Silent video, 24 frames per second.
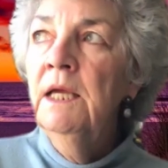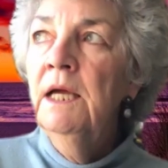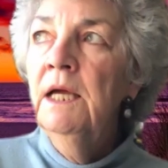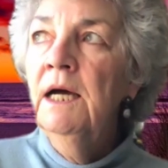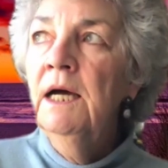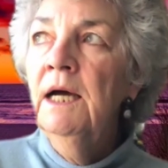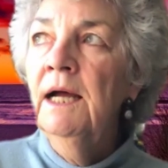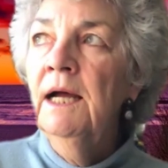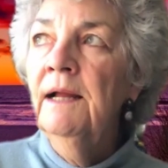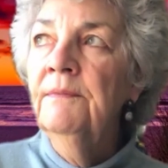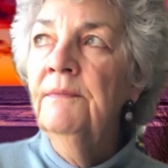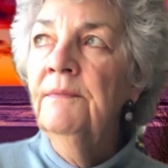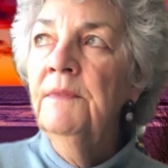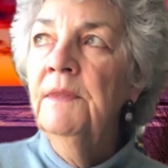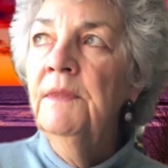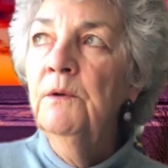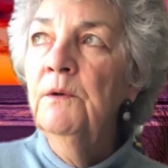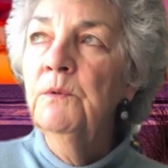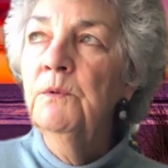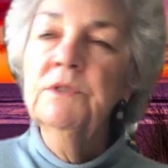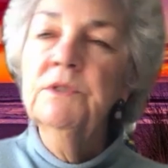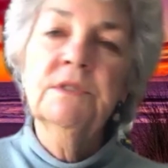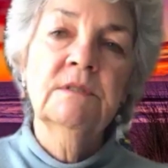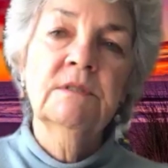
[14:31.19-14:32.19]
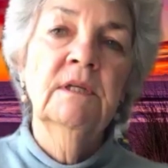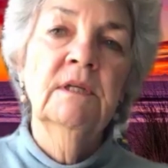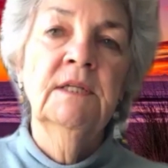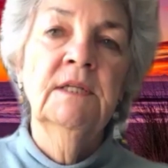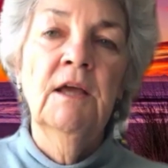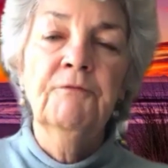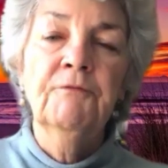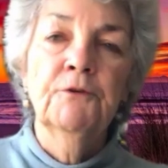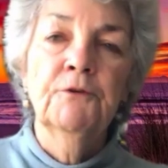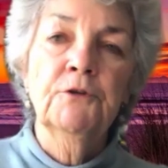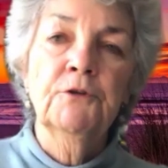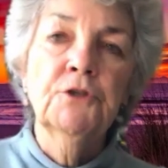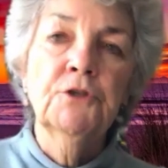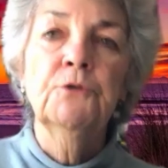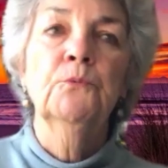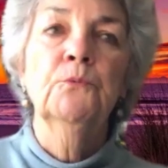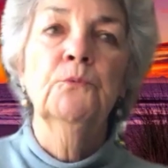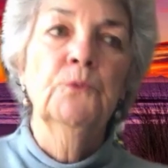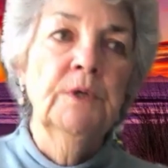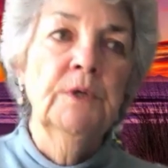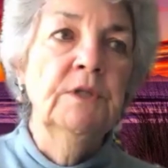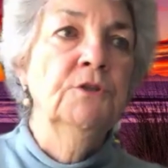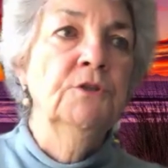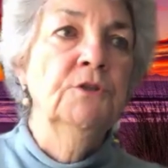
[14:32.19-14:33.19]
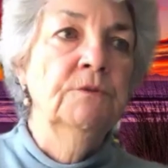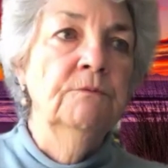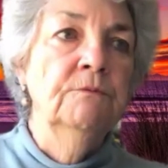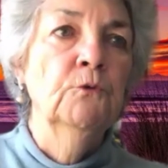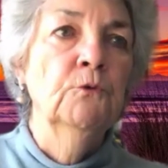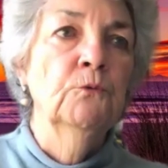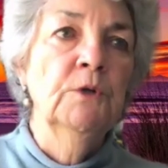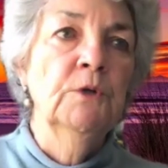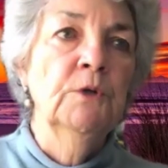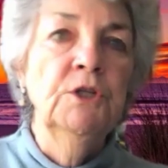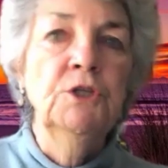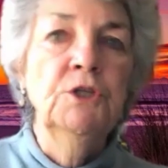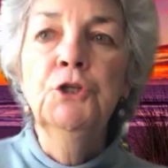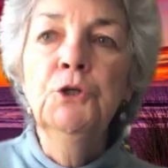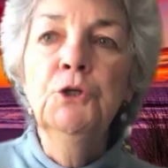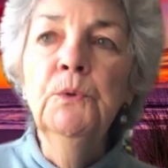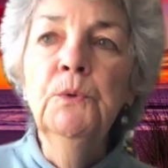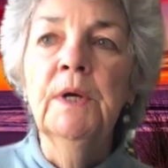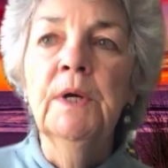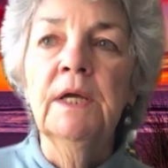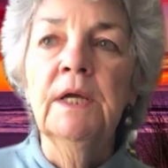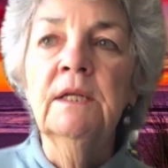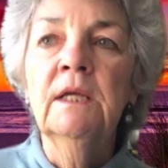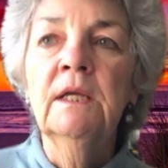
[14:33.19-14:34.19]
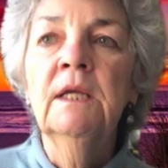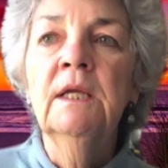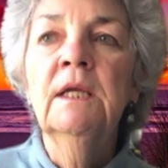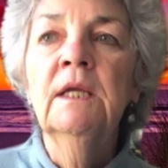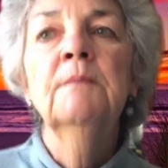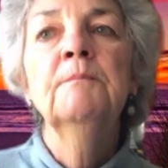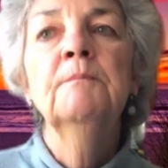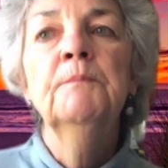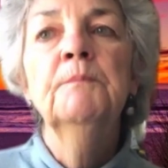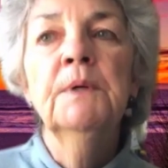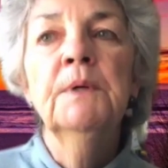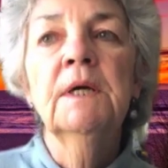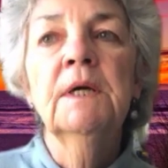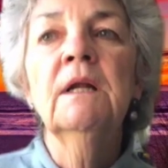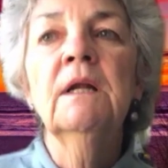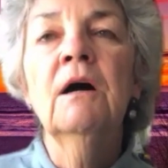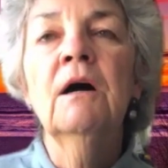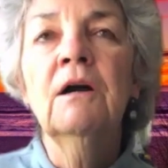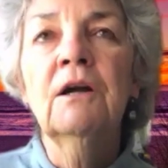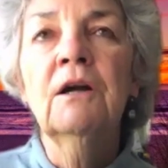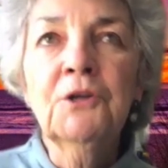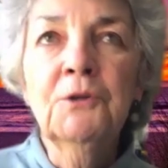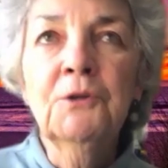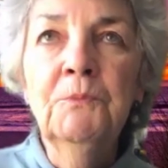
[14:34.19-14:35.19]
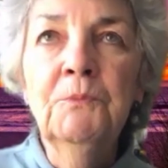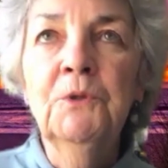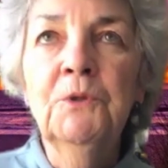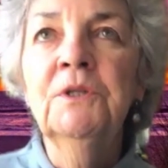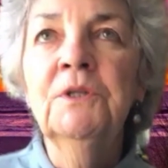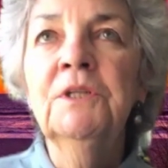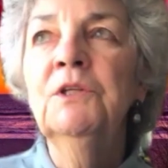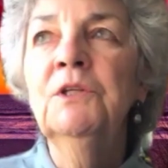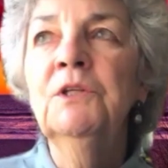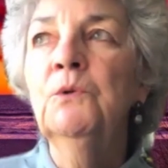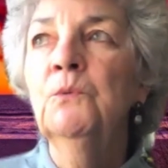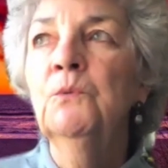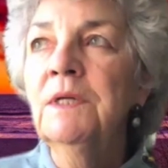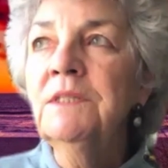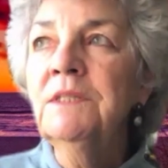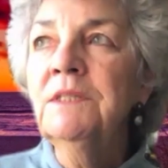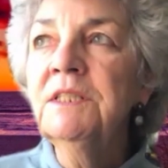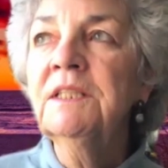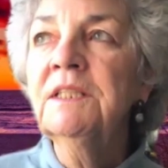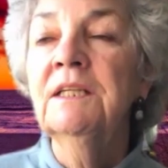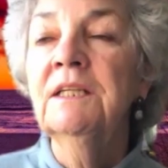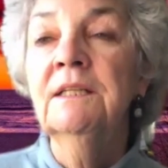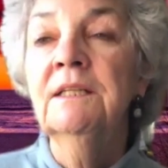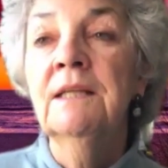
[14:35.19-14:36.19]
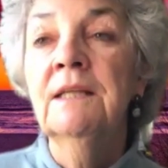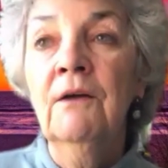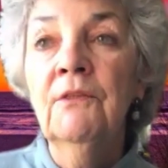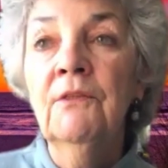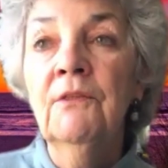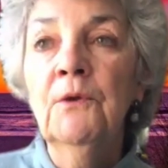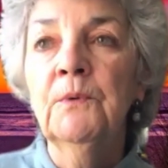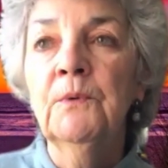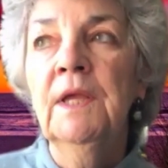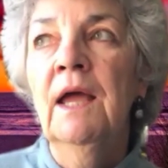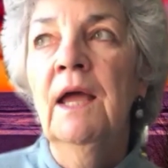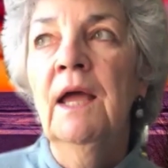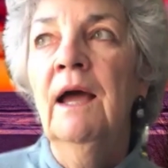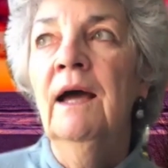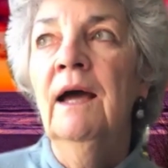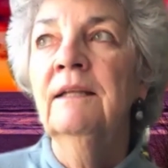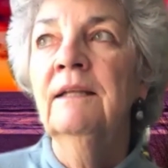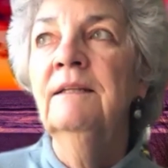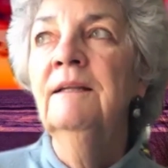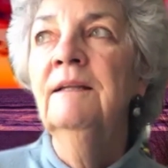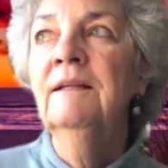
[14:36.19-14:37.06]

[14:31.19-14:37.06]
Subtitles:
And there was an effort to redo it. But our community, once again, now that we had